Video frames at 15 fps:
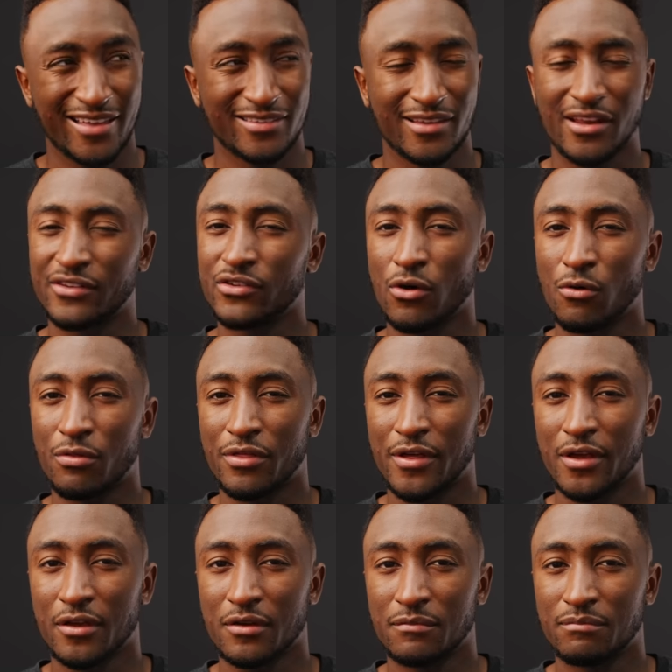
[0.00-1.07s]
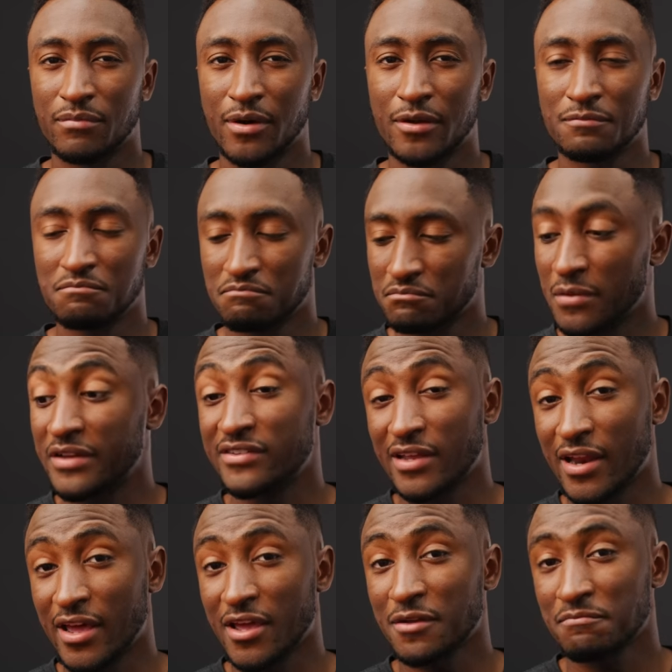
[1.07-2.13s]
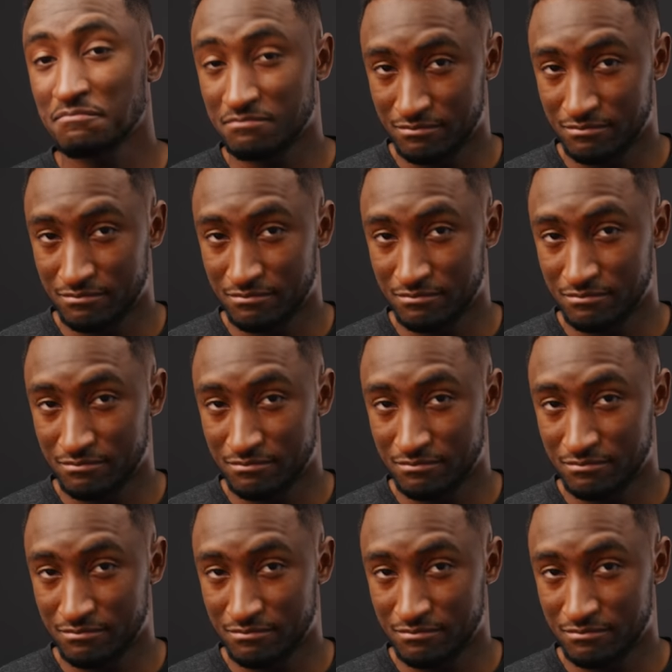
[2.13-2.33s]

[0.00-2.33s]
I said, it's a whole thing, but today,